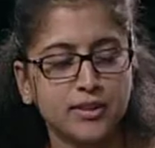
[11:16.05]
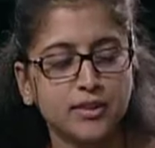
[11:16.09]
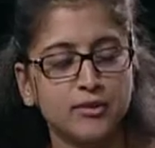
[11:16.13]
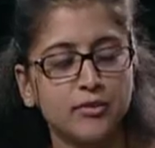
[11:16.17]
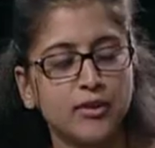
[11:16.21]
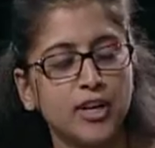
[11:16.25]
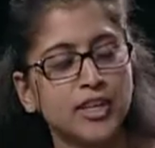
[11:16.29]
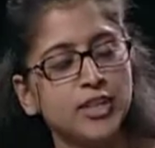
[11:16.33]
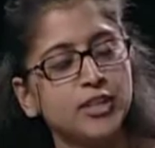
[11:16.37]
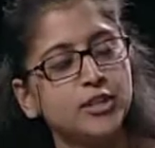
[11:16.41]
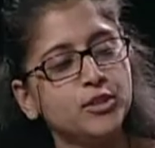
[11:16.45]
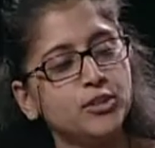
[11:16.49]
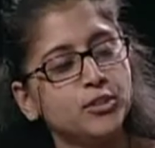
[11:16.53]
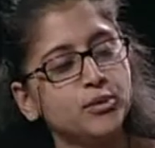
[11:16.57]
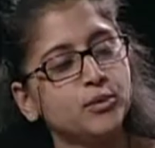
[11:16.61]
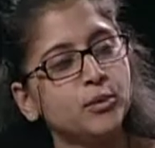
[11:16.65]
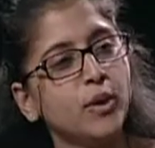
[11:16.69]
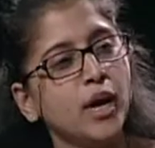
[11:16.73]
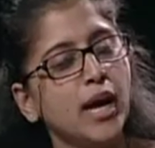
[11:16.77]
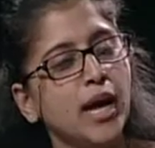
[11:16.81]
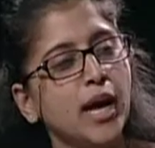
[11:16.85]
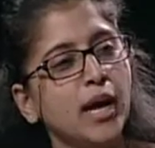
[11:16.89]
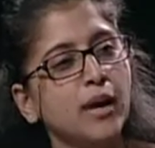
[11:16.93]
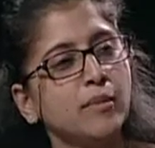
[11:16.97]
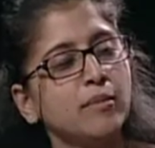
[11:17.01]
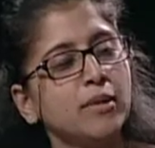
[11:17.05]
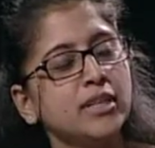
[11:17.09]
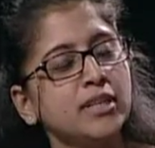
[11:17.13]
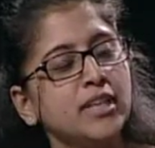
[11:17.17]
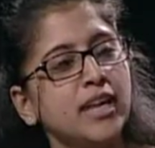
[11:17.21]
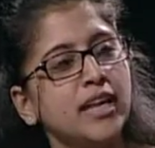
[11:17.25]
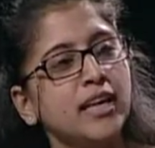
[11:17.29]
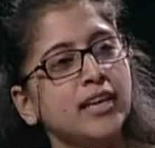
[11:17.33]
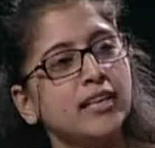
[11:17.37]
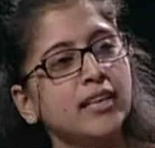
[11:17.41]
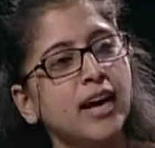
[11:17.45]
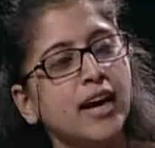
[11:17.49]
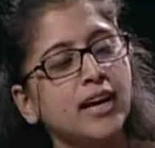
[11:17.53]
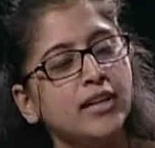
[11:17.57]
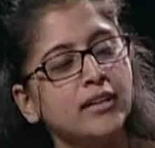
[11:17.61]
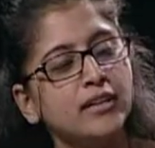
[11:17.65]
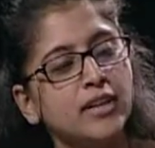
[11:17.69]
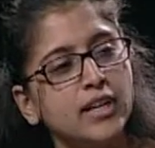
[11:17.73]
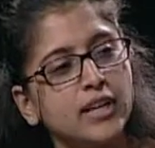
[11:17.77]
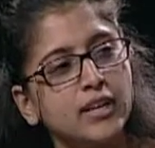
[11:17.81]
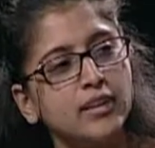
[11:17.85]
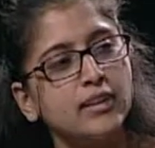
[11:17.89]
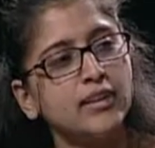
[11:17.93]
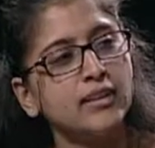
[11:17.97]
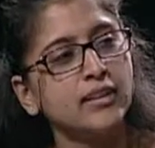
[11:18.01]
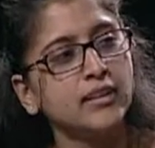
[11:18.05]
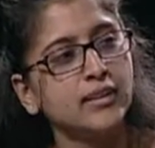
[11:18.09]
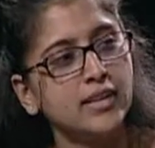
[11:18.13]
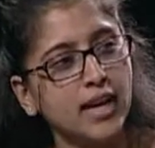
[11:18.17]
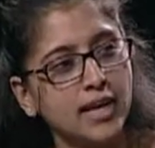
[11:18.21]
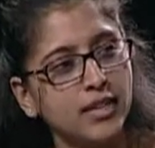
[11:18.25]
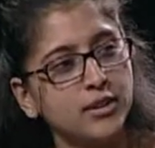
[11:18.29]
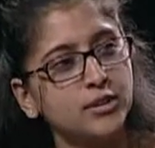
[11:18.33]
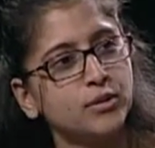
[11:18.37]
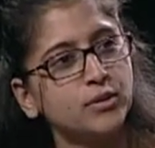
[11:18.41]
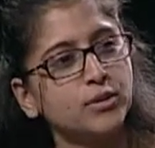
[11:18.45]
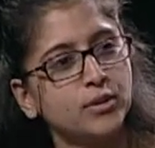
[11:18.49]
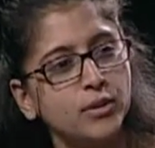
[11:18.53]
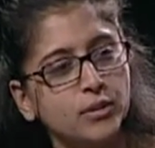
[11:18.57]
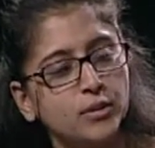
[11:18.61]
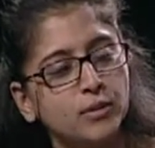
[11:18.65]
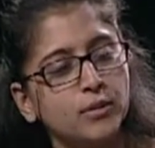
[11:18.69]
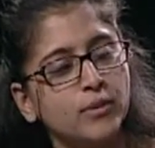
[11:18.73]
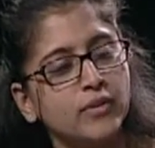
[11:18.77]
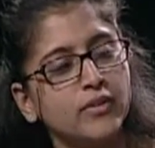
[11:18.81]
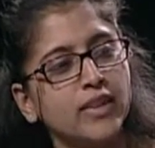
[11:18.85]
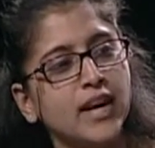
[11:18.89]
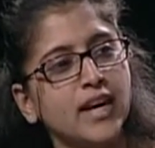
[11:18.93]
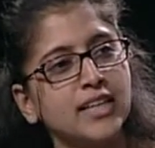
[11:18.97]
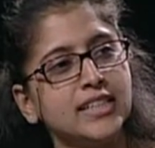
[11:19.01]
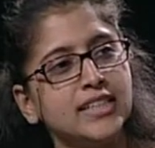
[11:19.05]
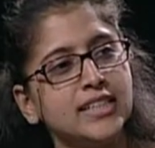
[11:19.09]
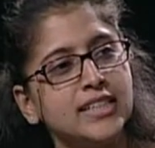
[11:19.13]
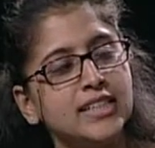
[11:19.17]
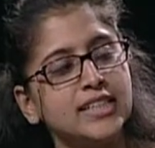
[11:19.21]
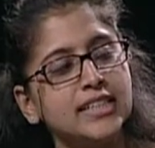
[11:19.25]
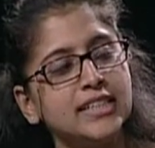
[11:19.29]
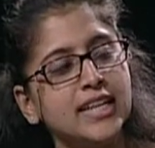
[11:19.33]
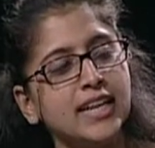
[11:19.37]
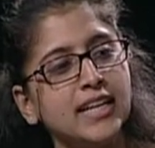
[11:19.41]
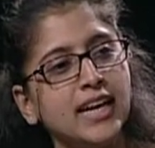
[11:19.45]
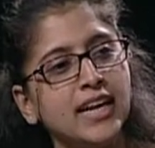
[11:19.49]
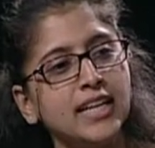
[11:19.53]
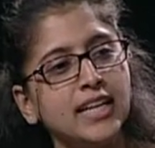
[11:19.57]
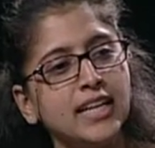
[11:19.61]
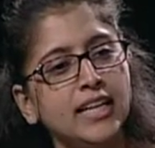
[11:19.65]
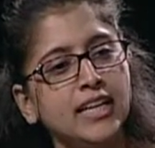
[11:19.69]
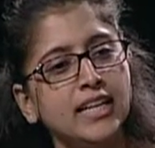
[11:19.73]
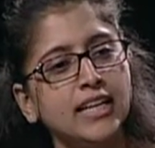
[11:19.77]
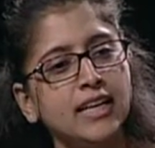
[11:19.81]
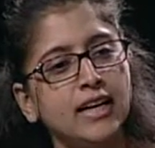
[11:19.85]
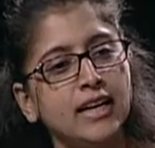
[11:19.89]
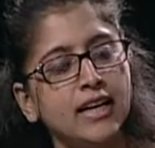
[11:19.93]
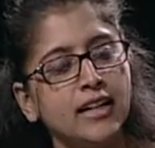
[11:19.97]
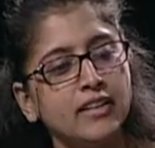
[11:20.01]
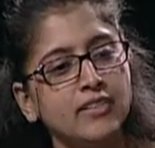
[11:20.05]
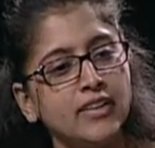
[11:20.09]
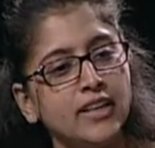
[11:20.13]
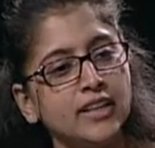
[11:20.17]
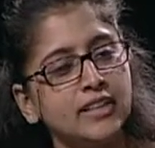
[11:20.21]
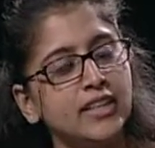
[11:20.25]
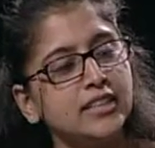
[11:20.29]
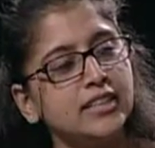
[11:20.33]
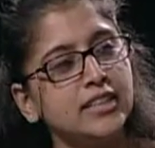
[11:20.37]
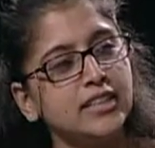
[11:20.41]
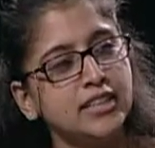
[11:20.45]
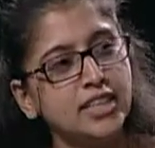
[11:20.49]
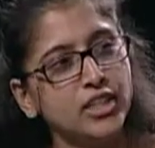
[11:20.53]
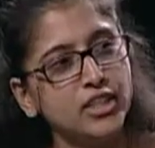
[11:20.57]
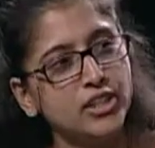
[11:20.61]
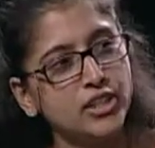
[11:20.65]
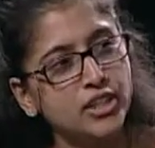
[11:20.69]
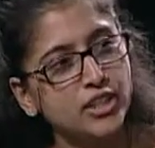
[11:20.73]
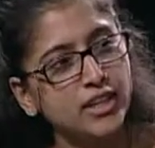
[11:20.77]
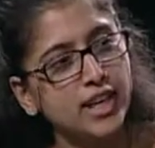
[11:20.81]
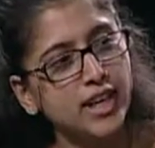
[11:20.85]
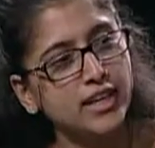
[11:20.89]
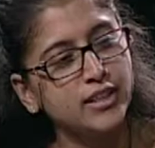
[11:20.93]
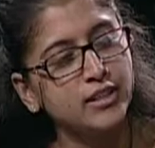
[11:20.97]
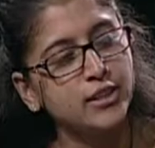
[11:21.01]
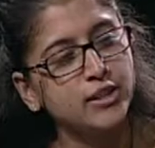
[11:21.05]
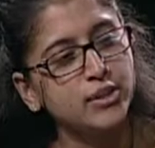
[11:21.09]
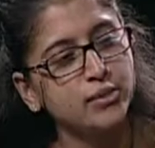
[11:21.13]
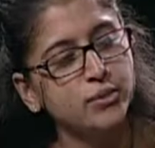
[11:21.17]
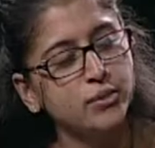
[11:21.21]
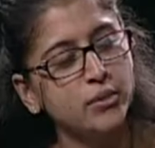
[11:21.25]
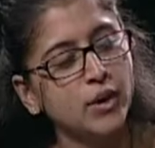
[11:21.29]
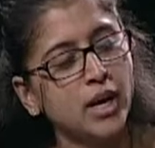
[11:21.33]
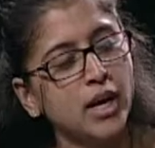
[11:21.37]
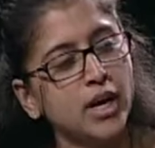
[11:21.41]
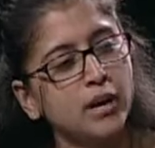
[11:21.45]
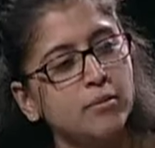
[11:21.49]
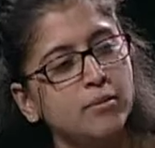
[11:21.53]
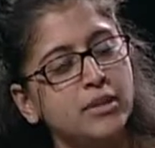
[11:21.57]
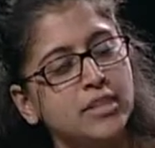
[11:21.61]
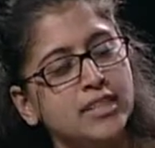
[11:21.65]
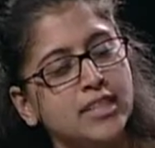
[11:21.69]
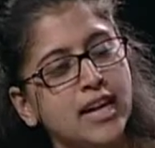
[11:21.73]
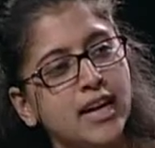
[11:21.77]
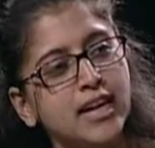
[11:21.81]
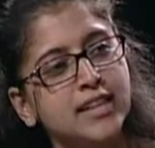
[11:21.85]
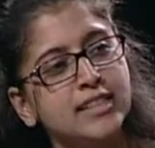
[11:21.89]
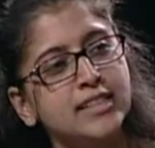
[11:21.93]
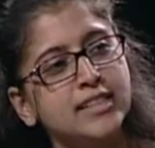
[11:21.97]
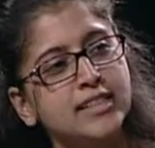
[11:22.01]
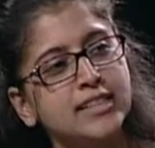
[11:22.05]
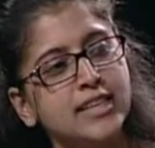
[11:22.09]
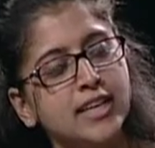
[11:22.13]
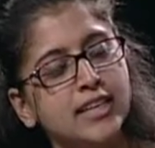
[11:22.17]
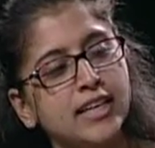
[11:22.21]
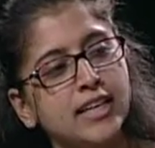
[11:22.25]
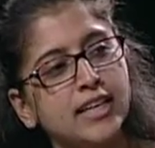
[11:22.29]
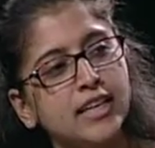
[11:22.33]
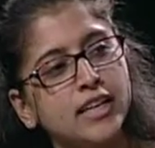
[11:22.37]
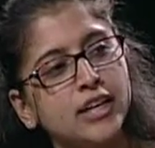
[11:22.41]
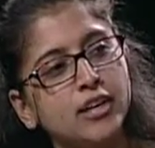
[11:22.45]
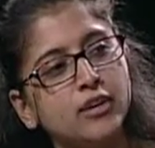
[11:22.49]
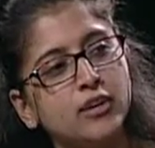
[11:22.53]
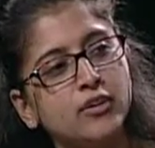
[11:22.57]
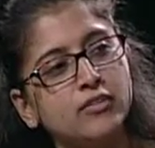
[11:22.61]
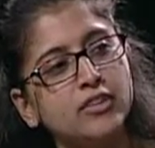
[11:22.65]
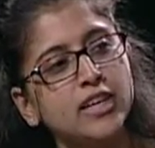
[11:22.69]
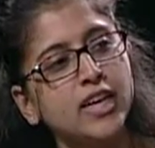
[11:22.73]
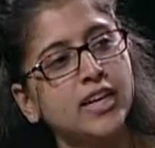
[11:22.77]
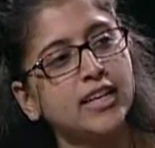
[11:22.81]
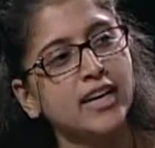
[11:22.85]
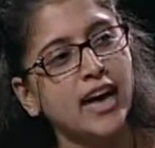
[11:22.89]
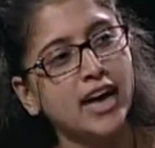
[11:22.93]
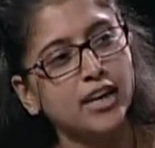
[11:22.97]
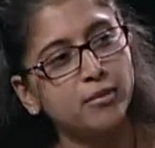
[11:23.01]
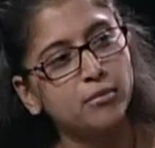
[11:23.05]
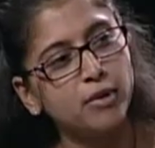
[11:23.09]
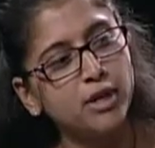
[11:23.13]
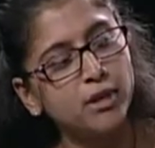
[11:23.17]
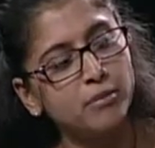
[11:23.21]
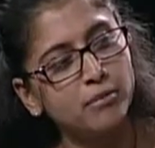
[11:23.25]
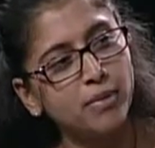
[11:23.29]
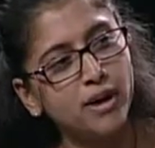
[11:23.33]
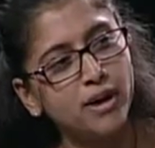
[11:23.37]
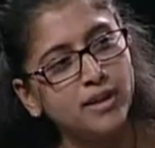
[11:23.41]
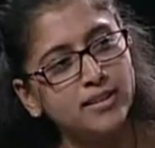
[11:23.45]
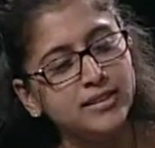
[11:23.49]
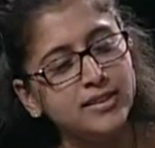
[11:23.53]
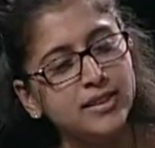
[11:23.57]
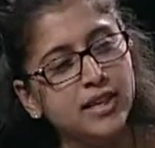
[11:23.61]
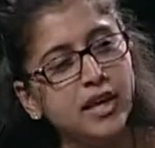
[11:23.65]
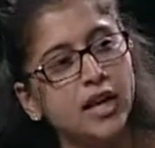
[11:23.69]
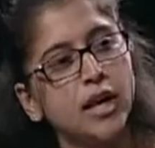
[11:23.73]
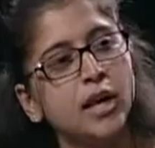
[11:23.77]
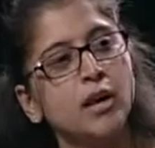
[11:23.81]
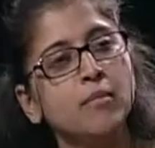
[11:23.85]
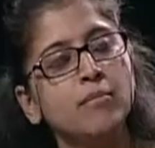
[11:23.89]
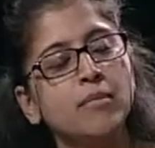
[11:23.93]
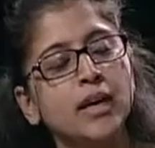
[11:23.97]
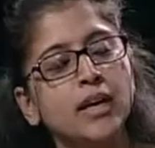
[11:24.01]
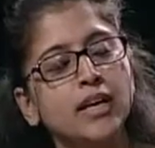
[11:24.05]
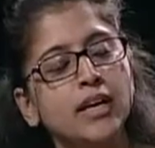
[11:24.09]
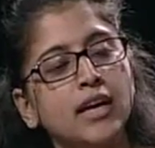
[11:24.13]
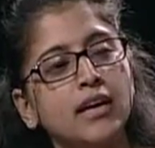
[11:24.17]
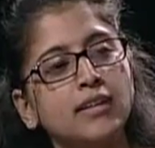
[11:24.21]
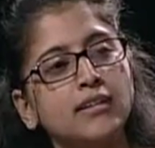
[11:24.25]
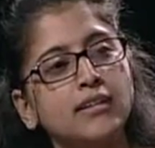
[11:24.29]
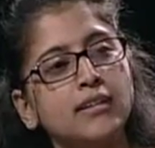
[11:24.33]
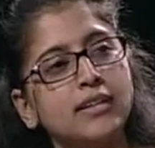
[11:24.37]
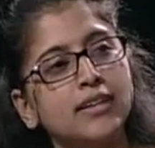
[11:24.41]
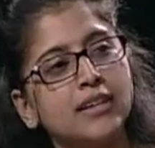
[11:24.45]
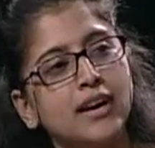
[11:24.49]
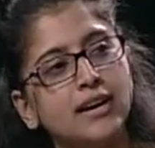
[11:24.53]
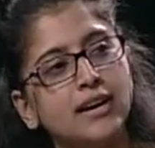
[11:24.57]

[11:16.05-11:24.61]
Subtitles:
Very true. But here I really like to know that, is there anything that the teacher can do besides taking care of the academic part, making the